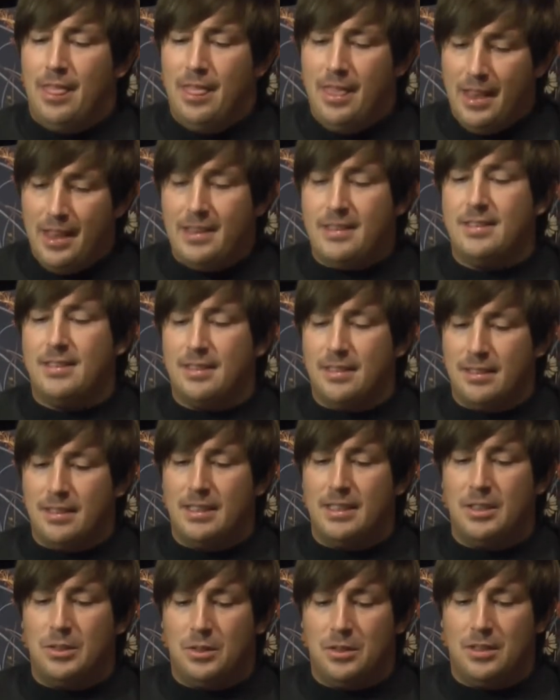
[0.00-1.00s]
This is an
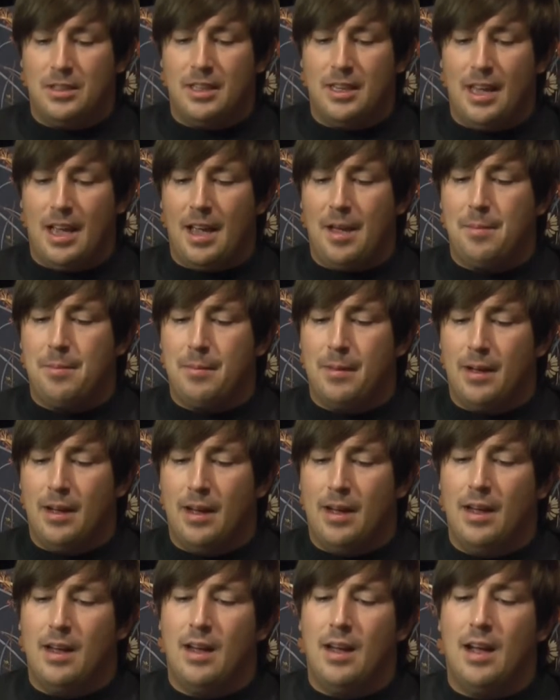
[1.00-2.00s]
interesting game.
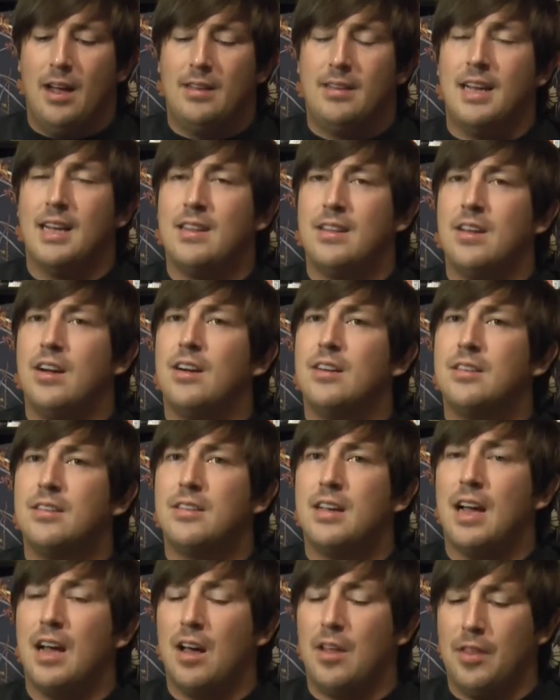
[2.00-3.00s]
I like the art
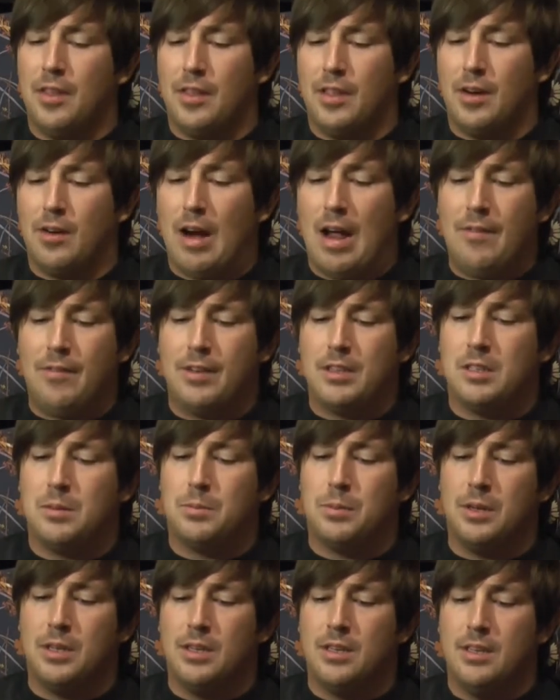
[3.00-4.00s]
style. I think the graphics are
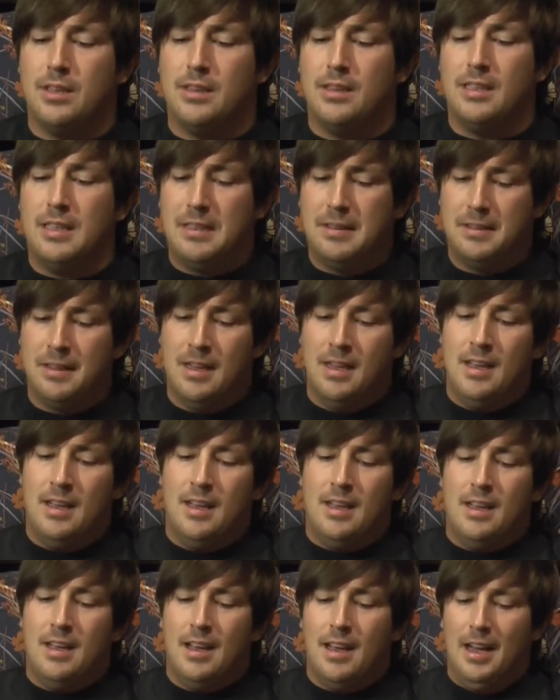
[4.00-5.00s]
pretty good in this.
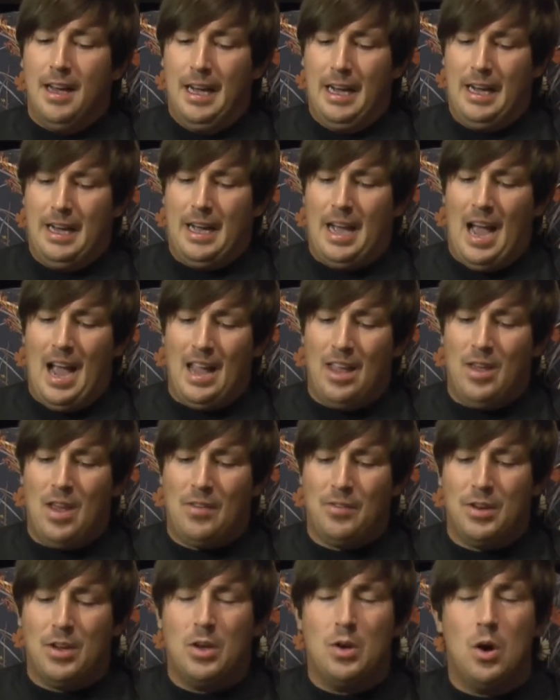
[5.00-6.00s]
You
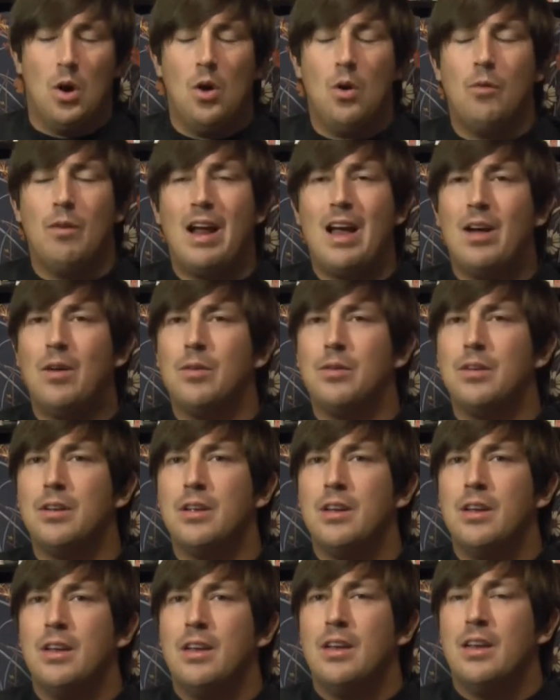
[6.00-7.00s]
have to go around
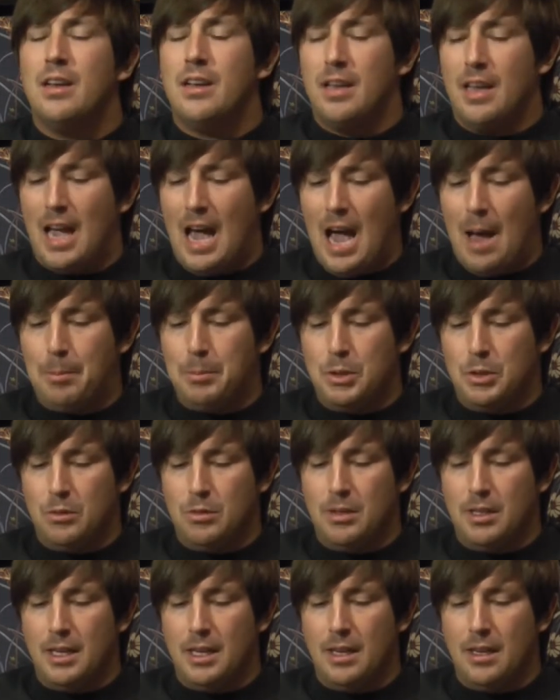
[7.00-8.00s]

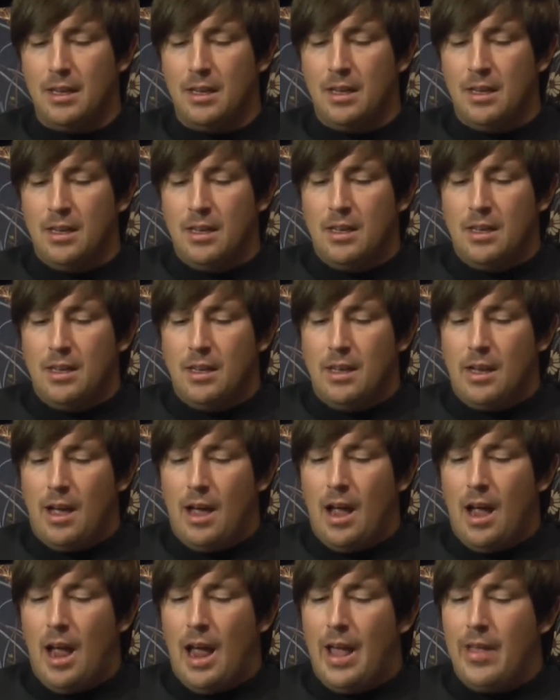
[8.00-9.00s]
capturing
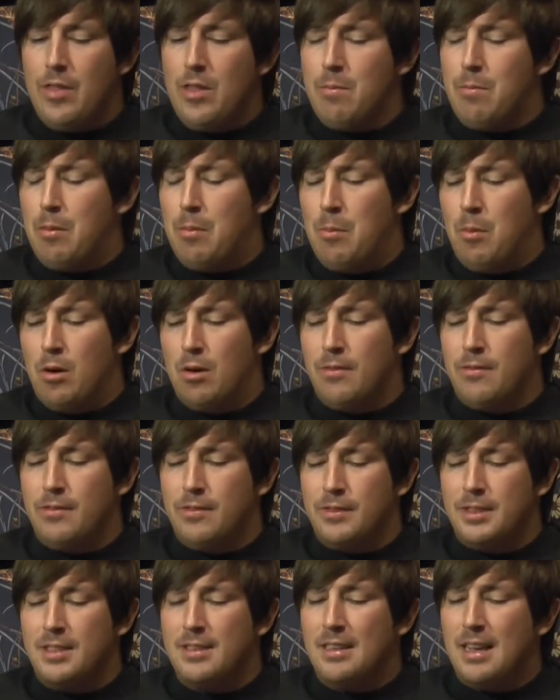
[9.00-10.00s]

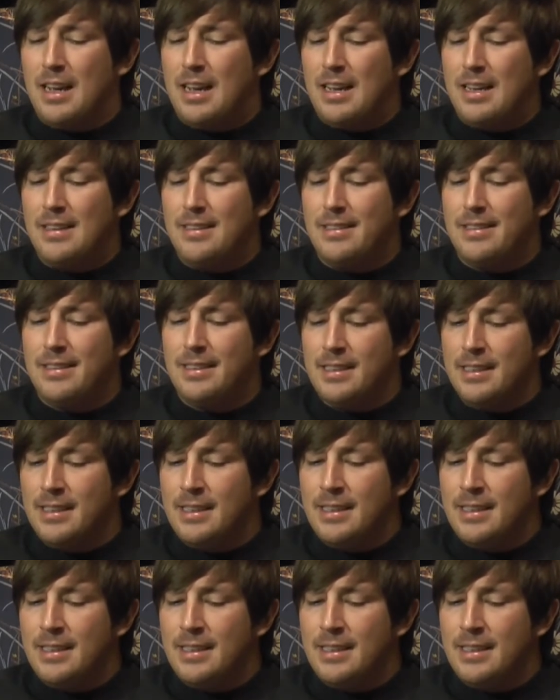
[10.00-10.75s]
anthropomorphized